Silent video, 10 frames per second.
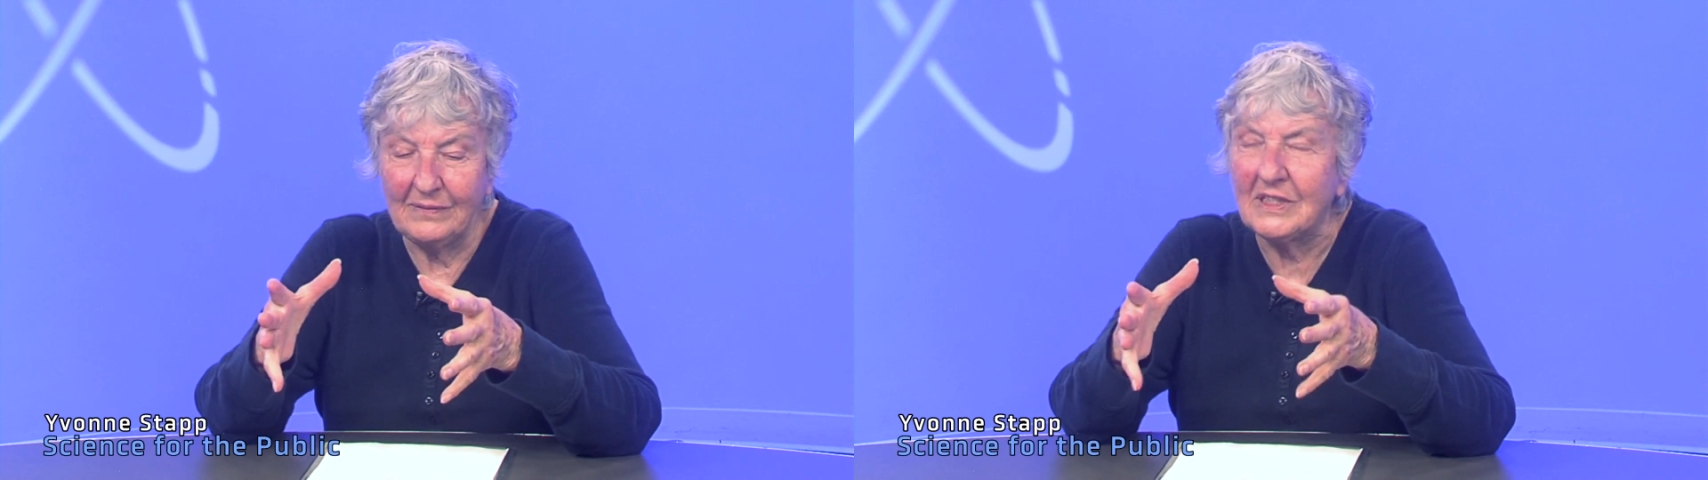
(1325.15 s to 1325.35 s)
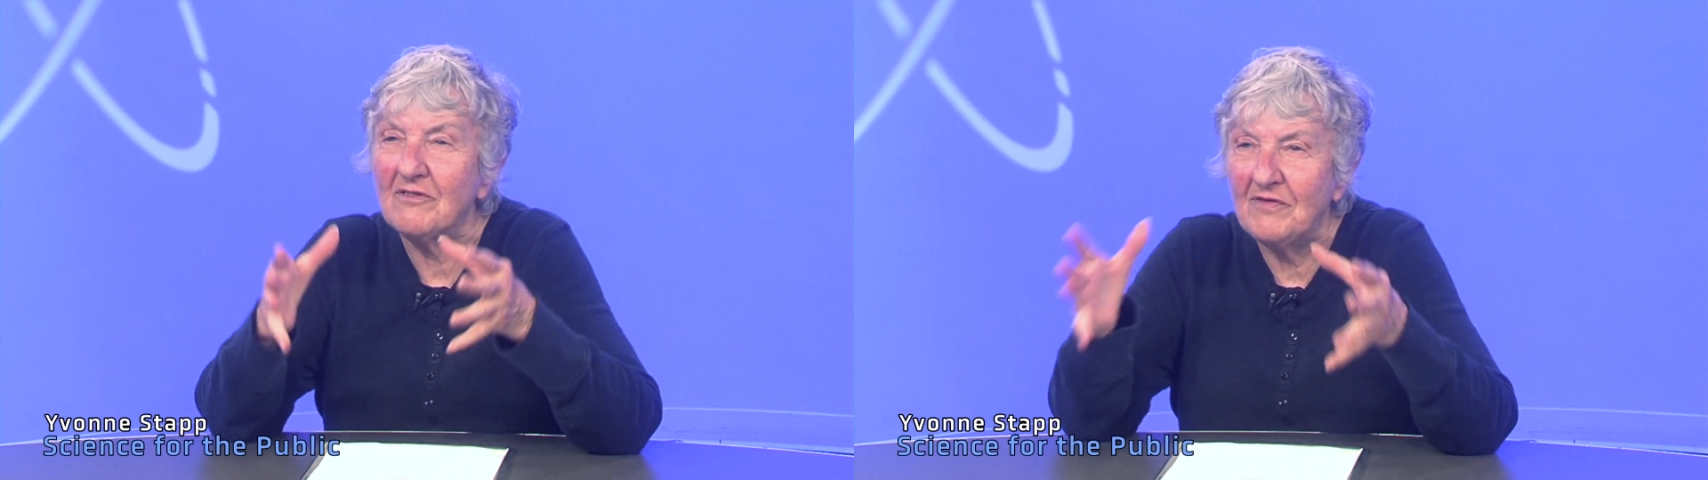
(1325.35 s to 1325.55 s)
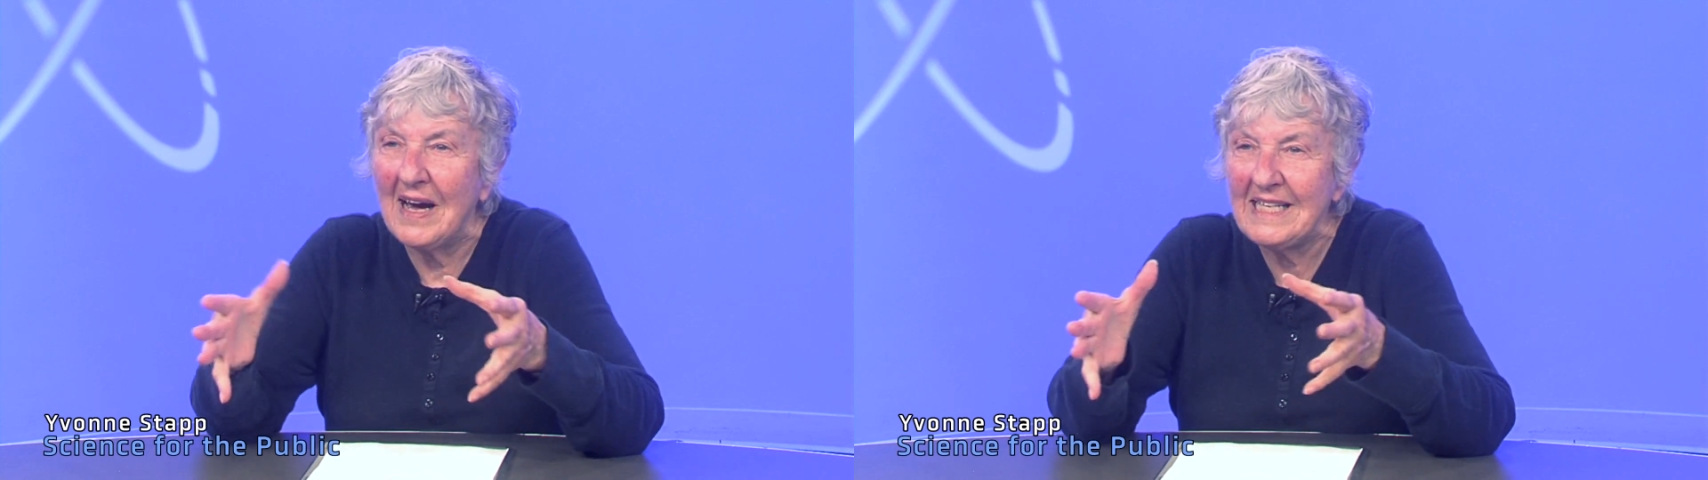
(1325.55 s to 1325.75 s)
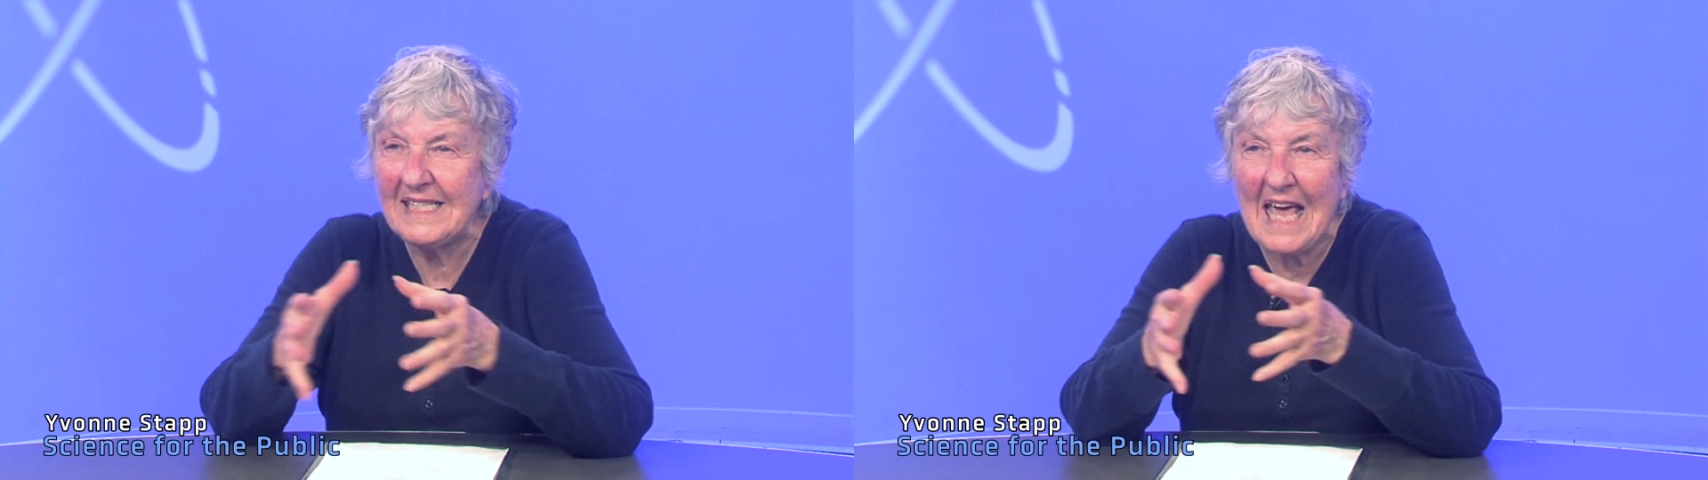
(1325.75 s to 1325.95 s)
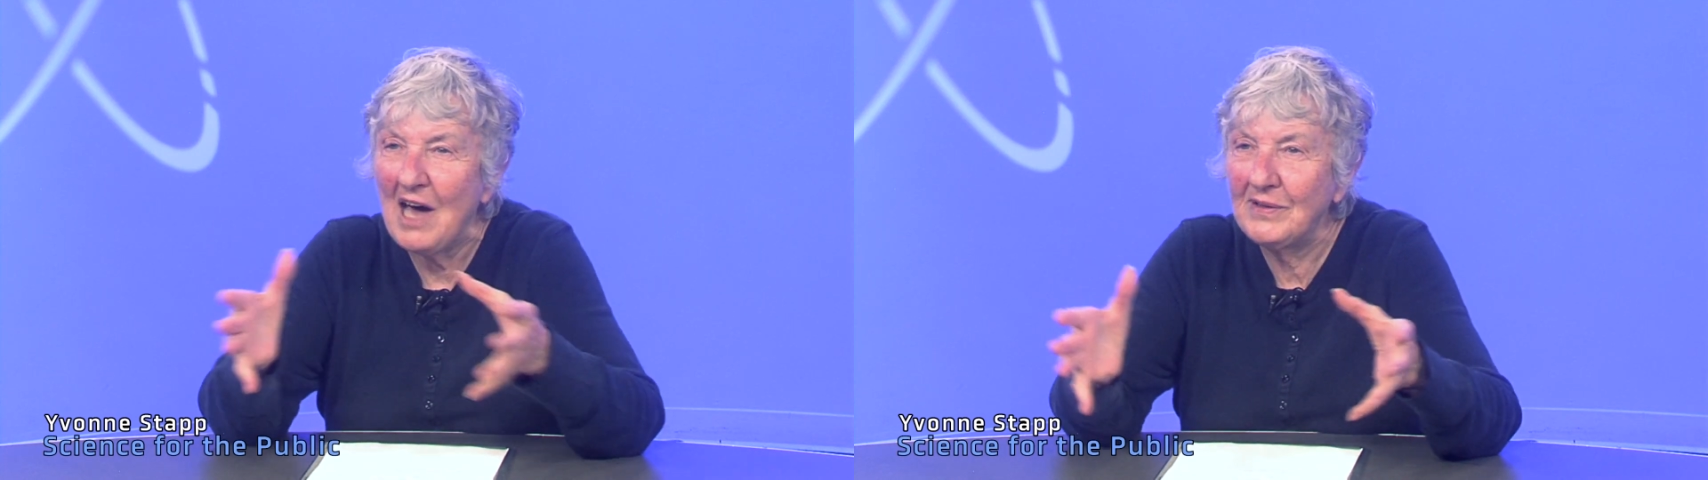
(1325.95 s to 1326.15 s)

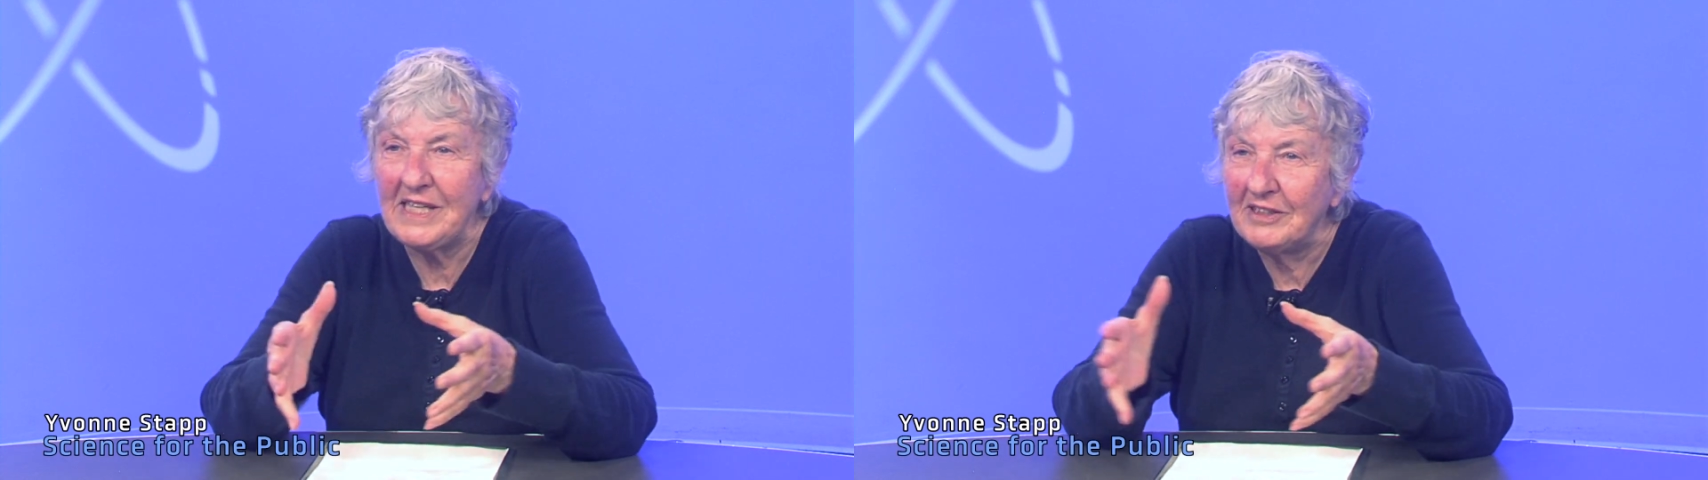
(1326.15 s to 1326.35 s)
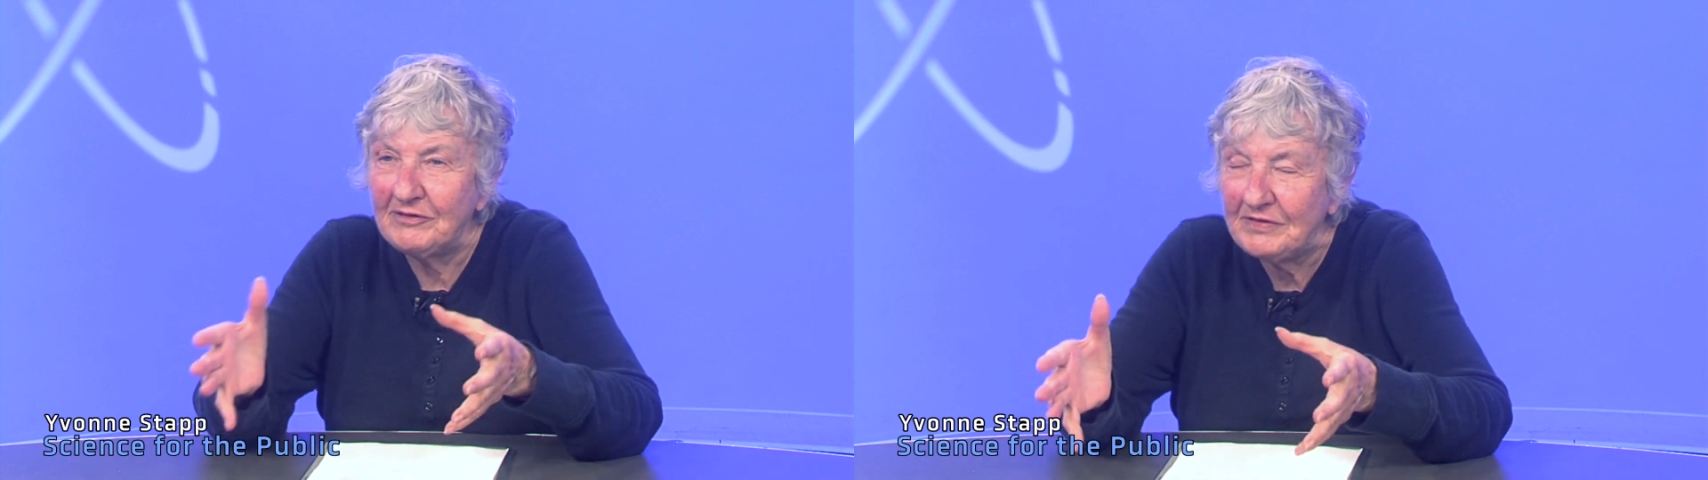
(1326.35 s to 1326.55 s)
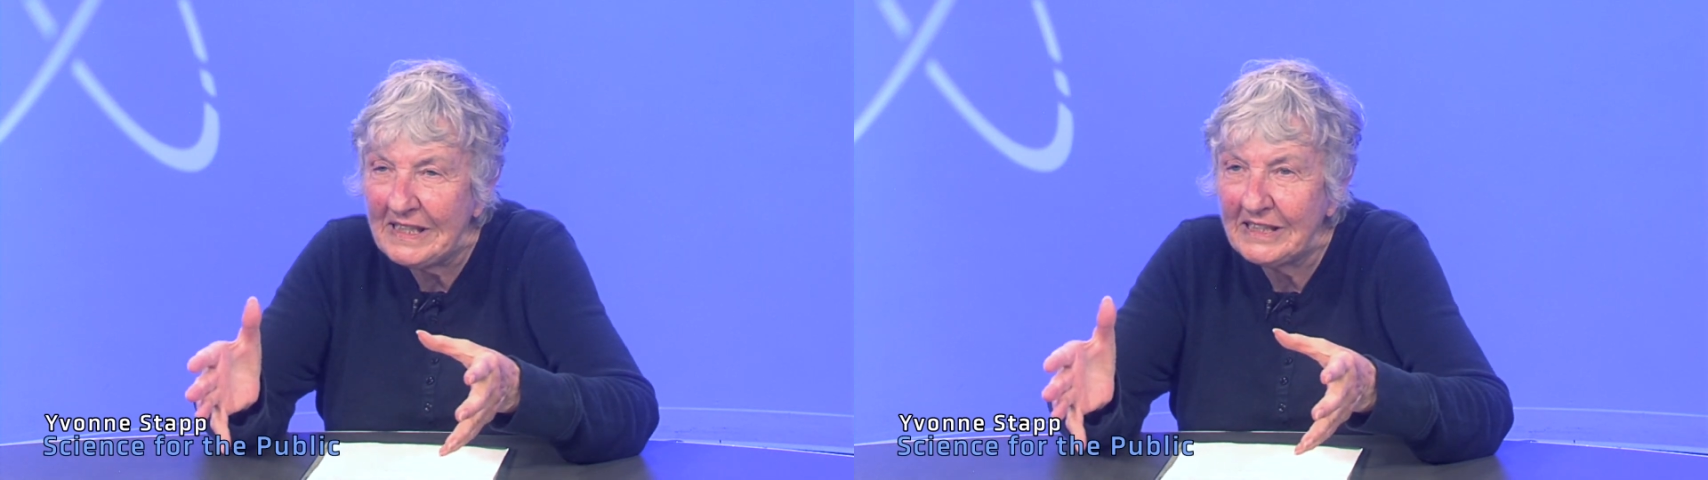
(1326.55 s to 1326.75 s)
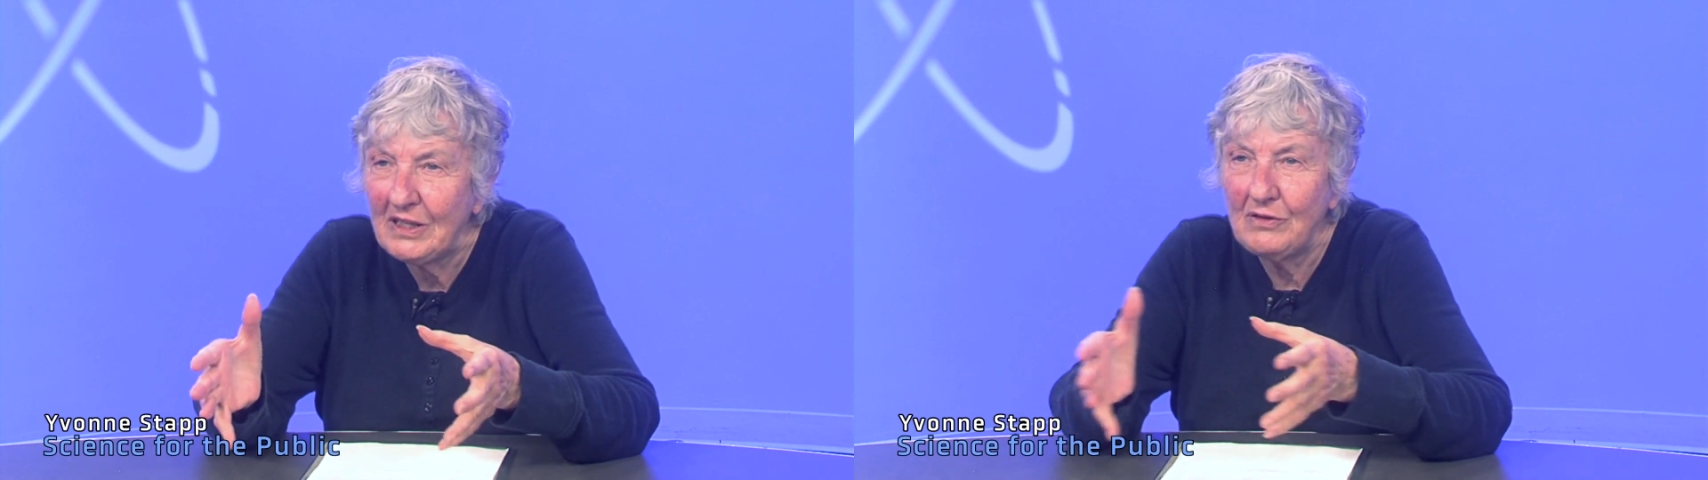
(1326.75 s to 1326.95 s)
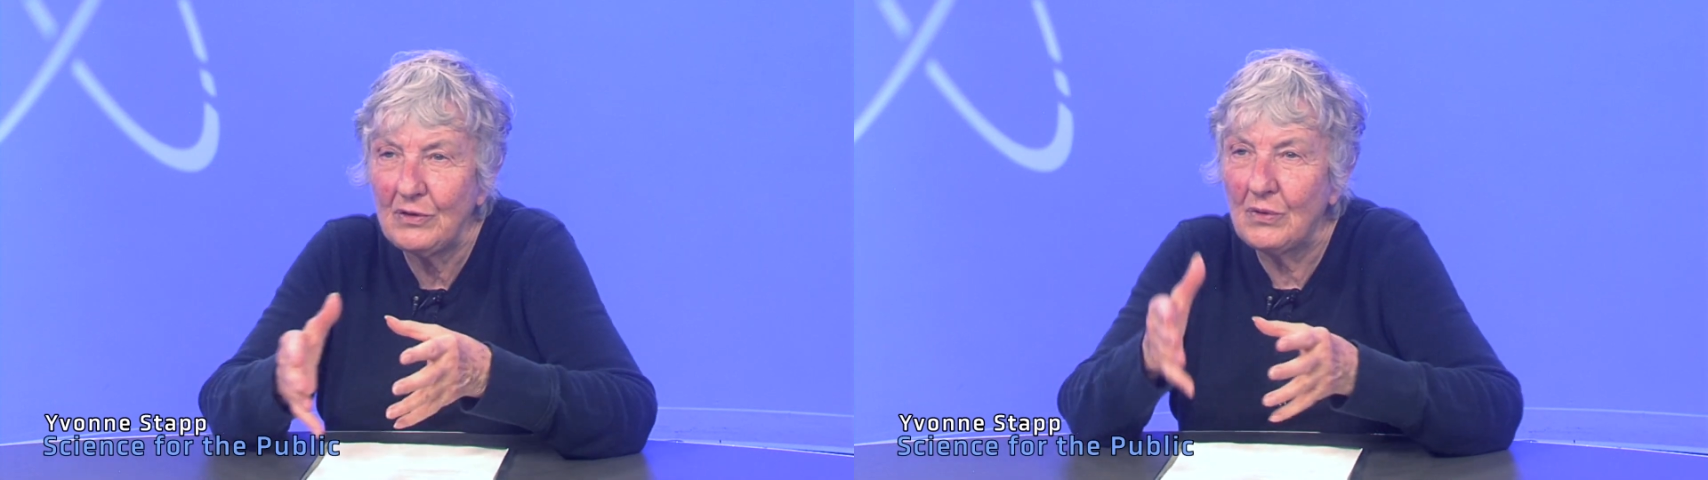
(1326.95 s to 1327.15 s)
device out in a field,